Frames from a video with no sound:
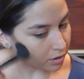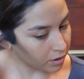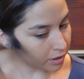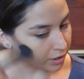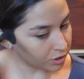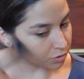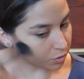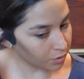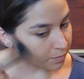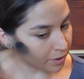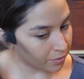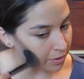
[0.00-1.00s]
And I just work
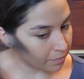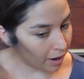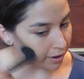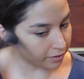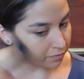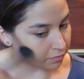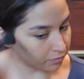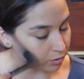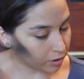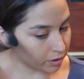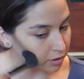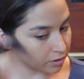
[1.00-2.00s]
my way back and
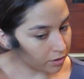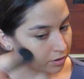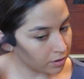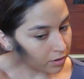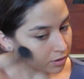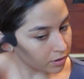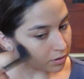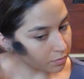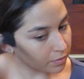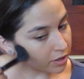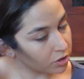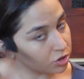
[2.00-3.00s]
forth,
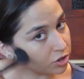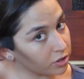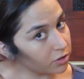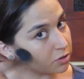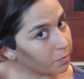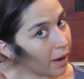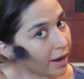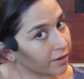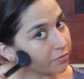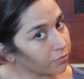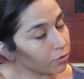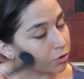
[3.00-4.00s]
making sure to use back
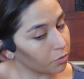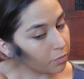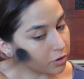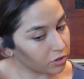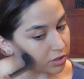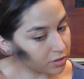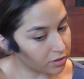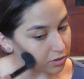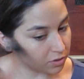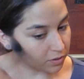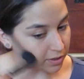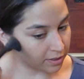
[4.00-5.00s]
and forth motions so
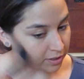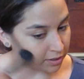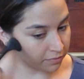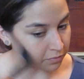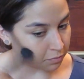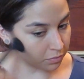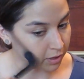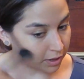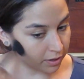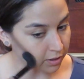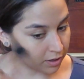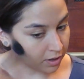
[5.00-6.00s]
you get an even
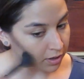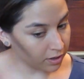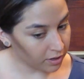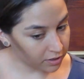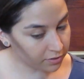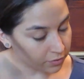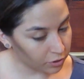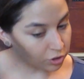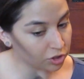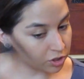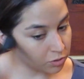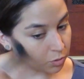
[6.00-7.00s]
blend. Because if you're
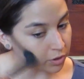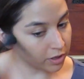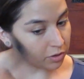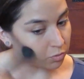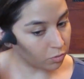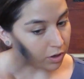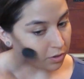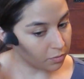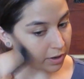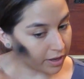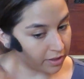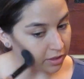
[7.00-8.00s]
just working one
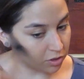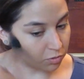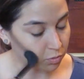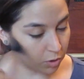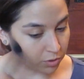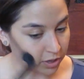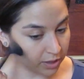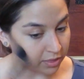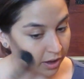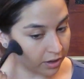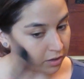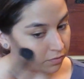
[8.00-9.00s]
way, then you won't get
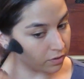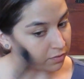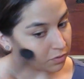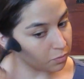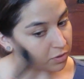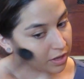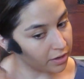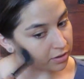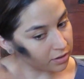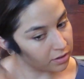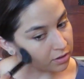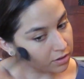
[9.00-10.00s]
that even of a blend.